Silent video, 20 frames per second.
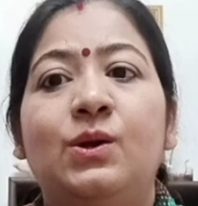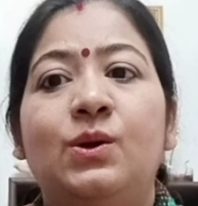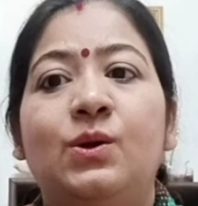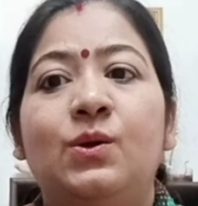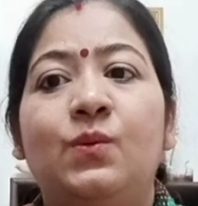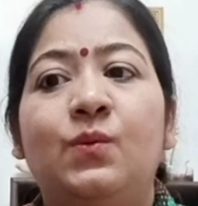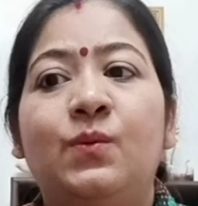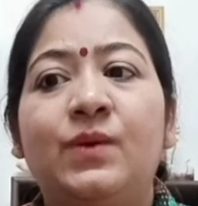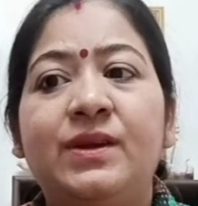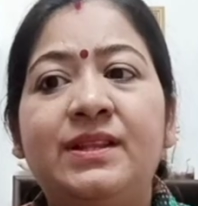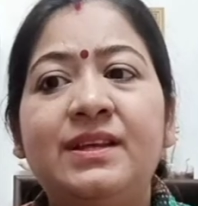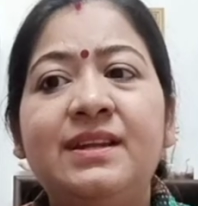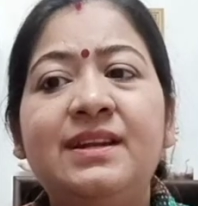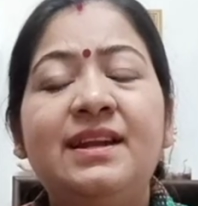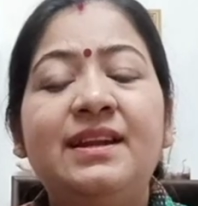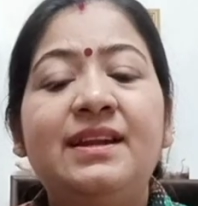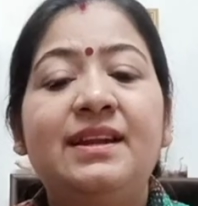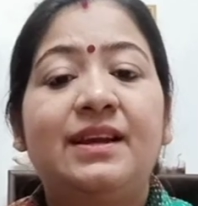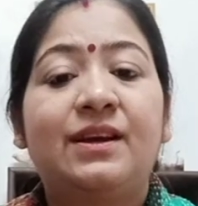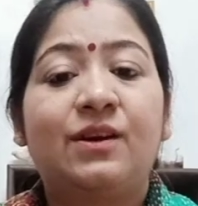Within
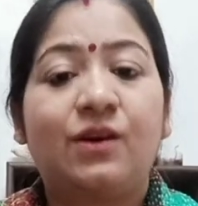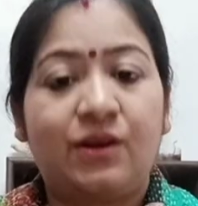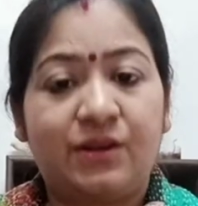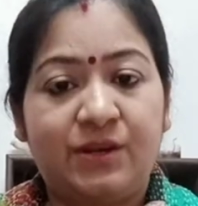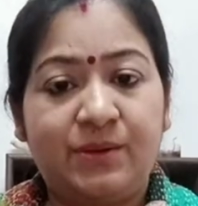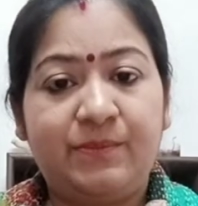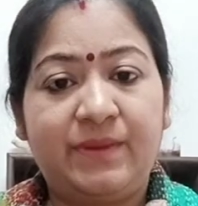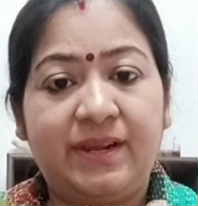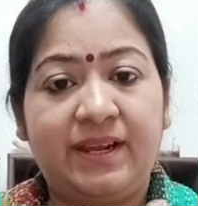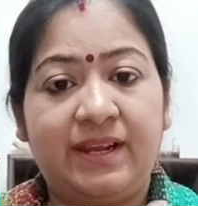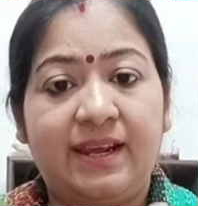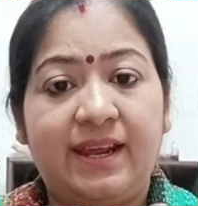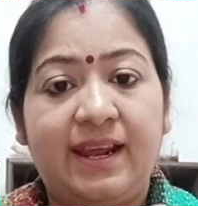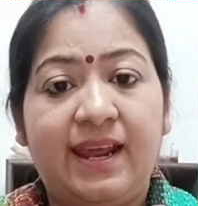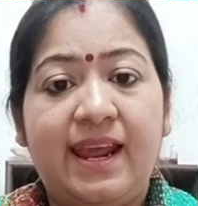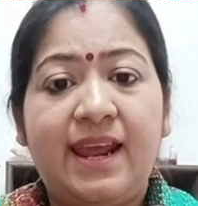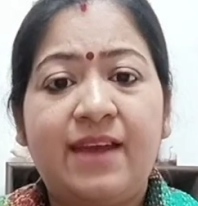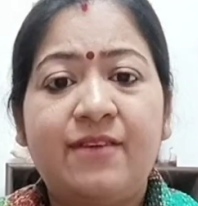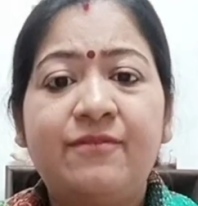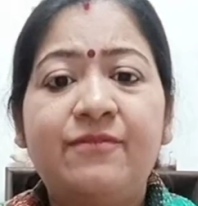an economy,
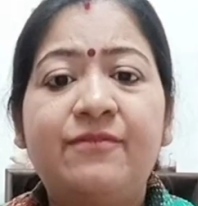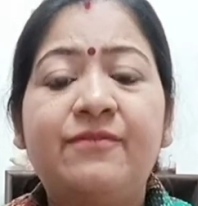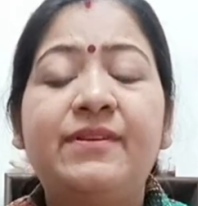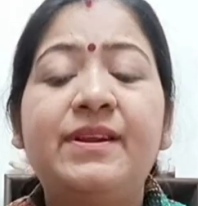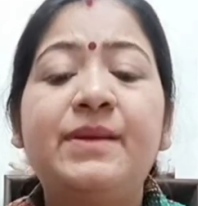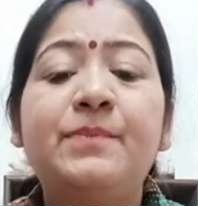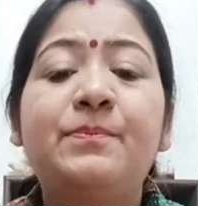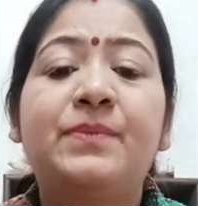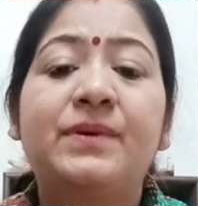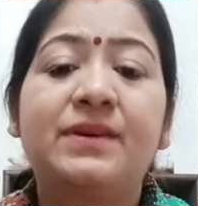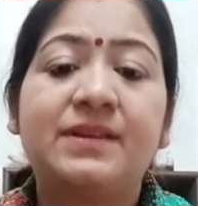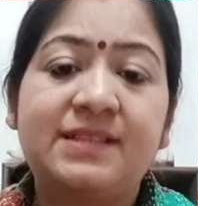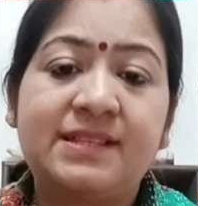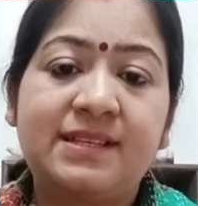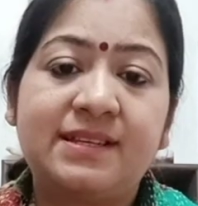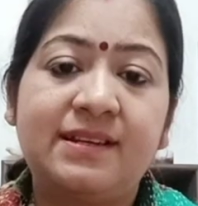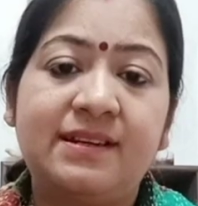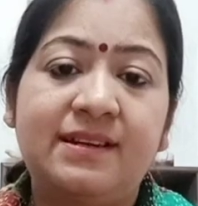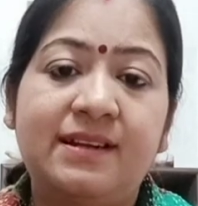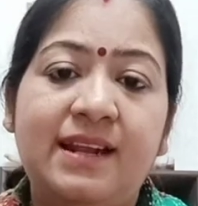every
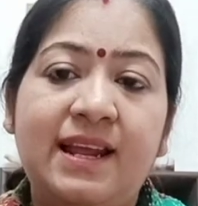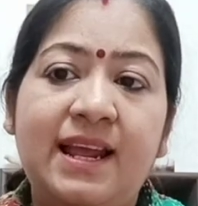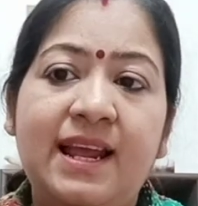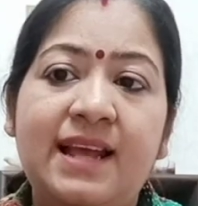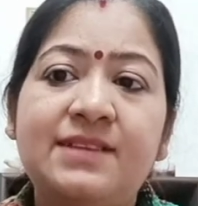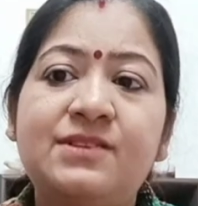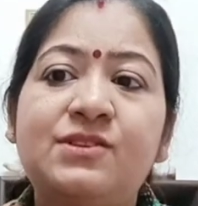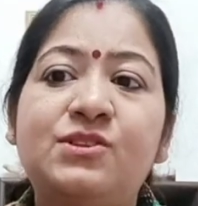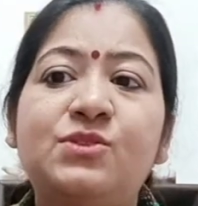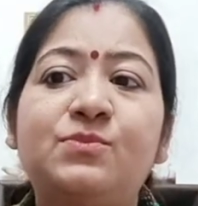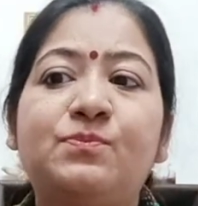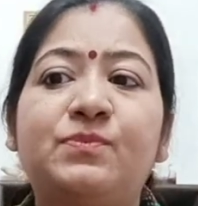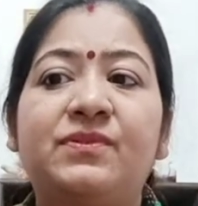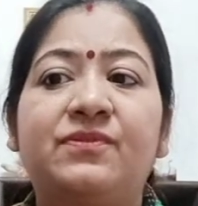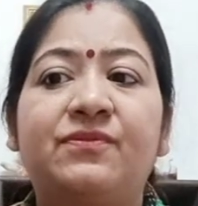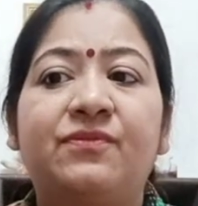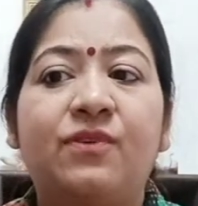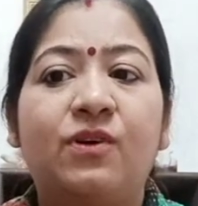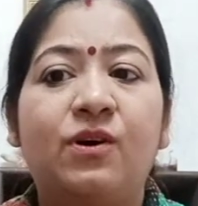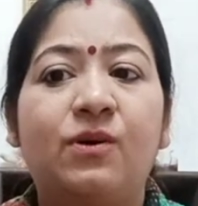person has to
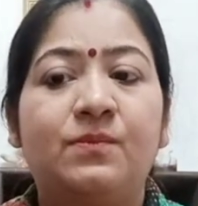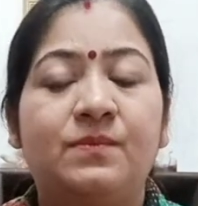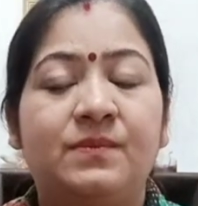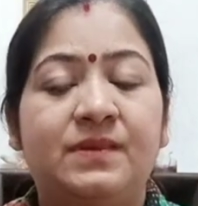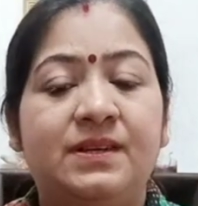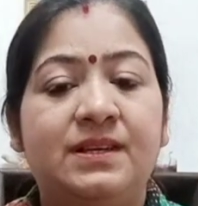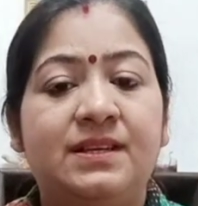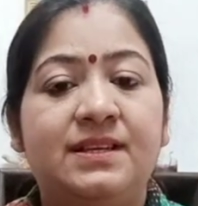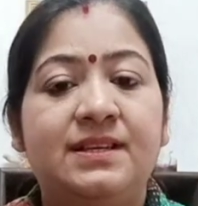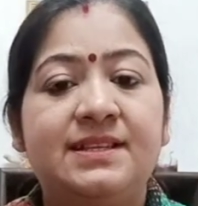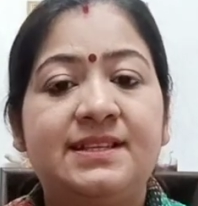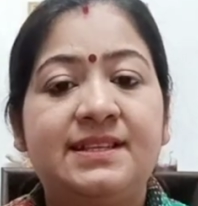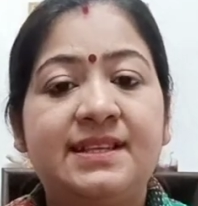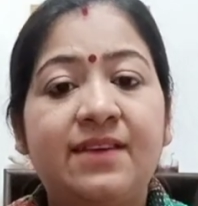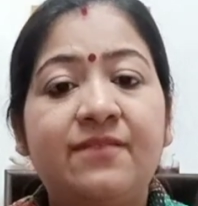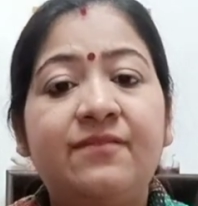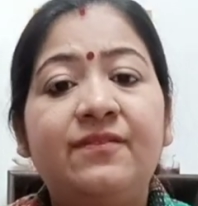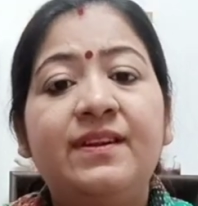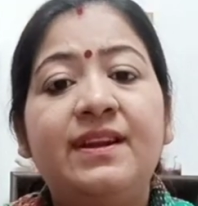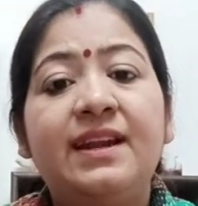perform
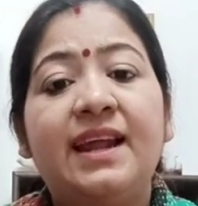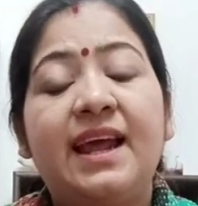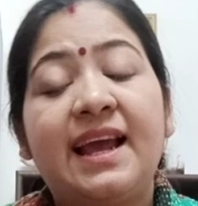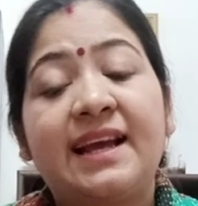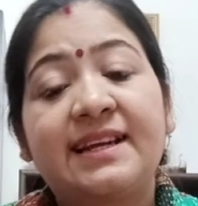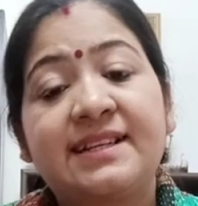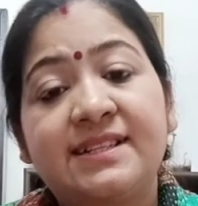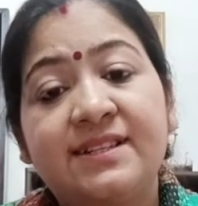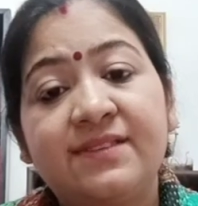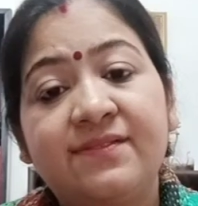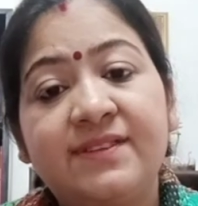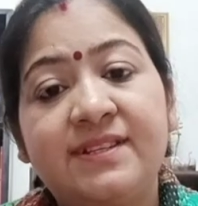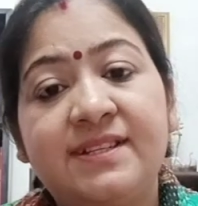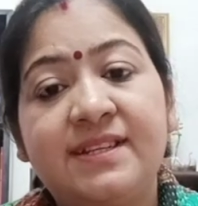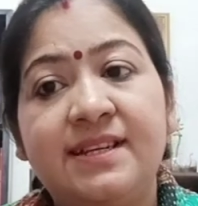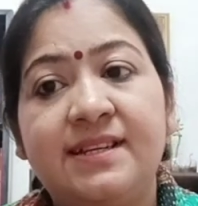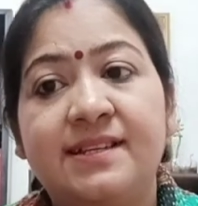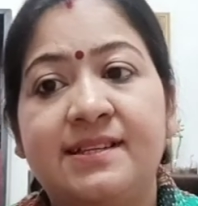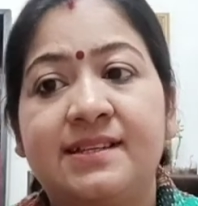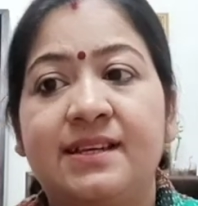several
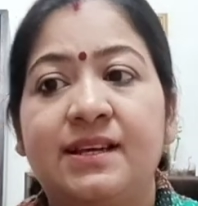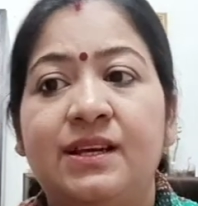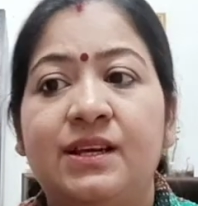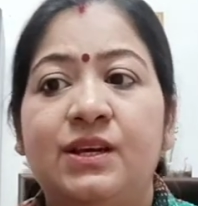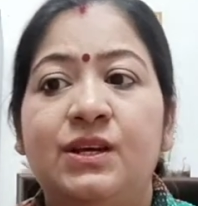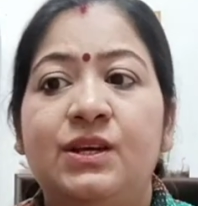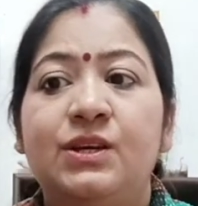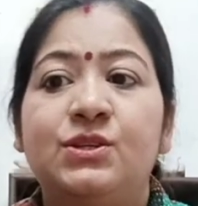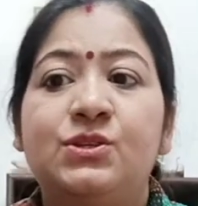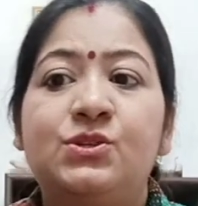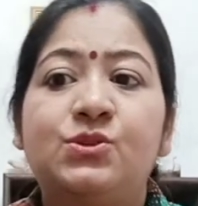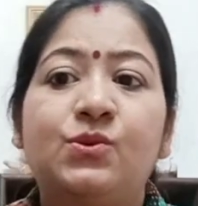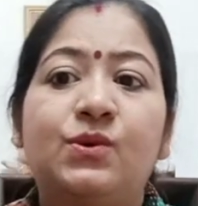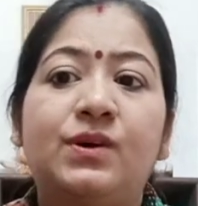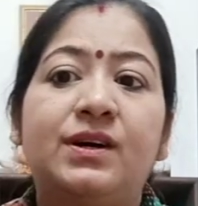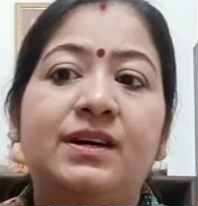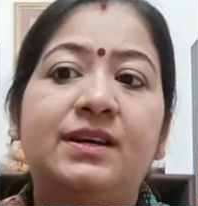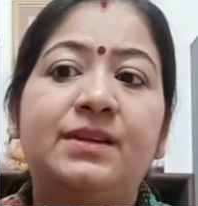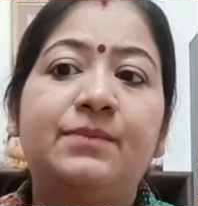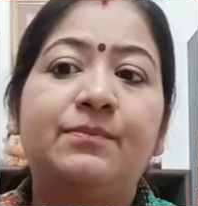activities to
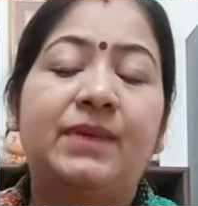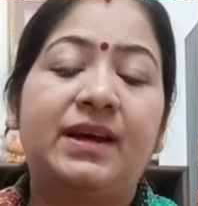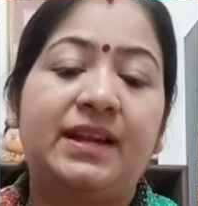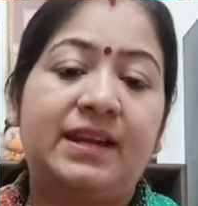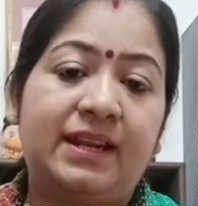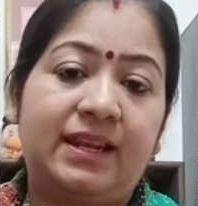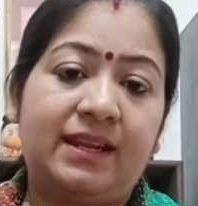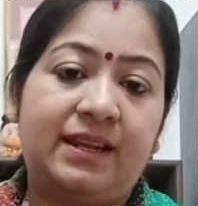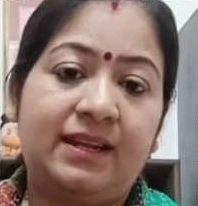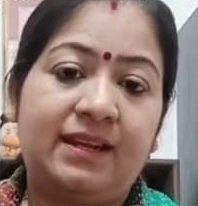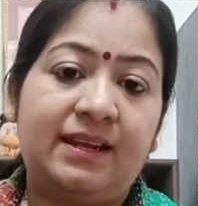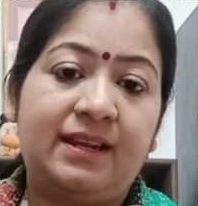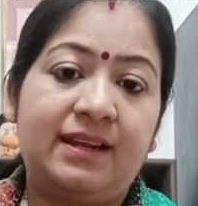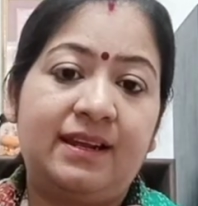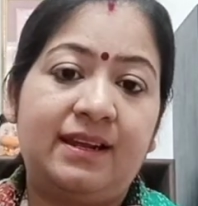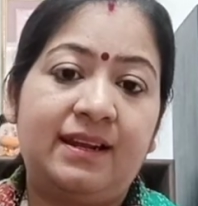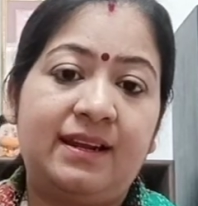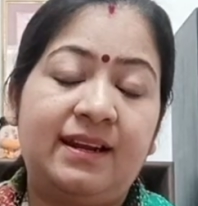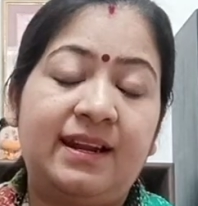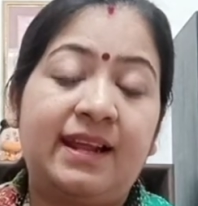earn money
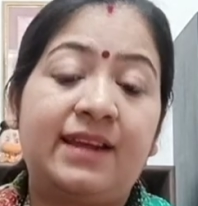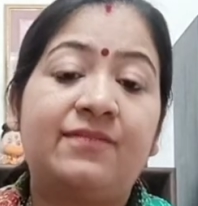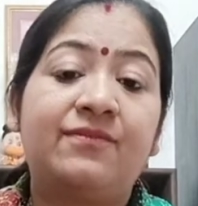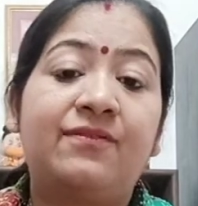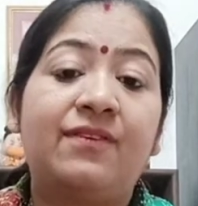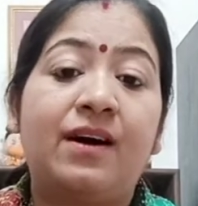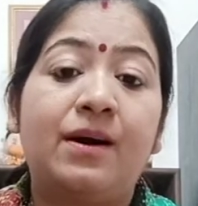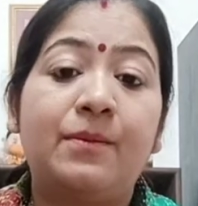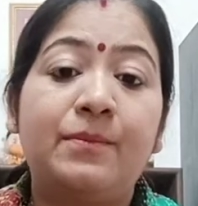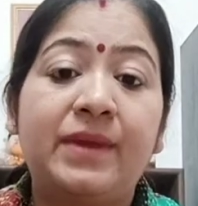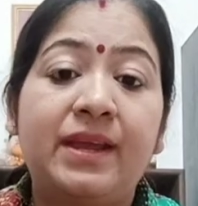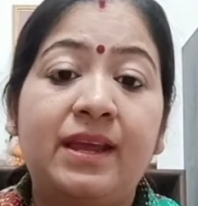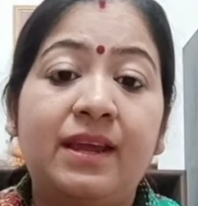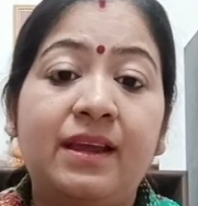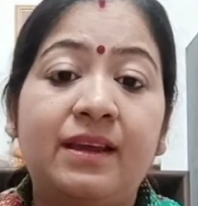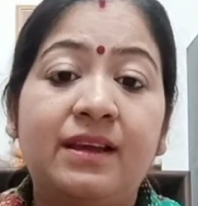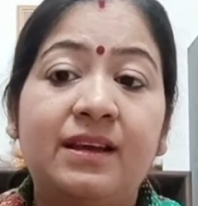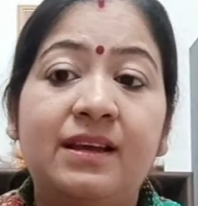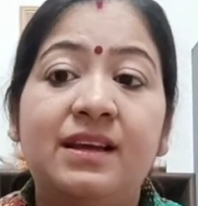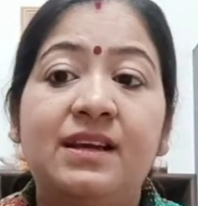like
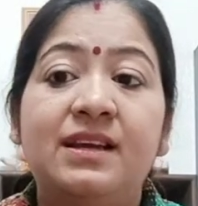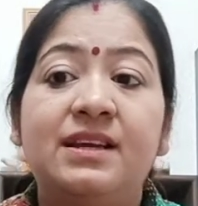farming,